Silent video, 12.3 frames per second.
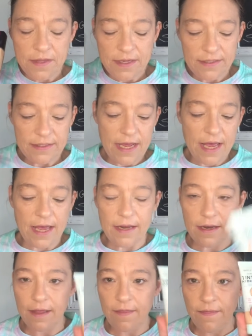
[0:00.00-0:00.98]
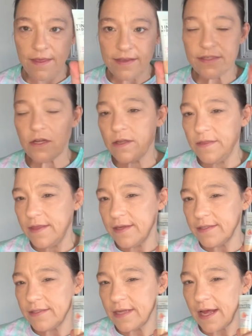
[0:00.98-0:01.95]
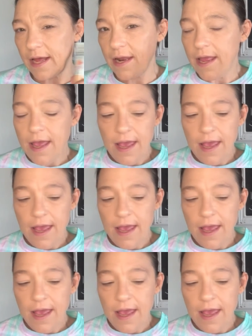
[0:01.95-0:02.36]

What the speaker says: this side, this on this side.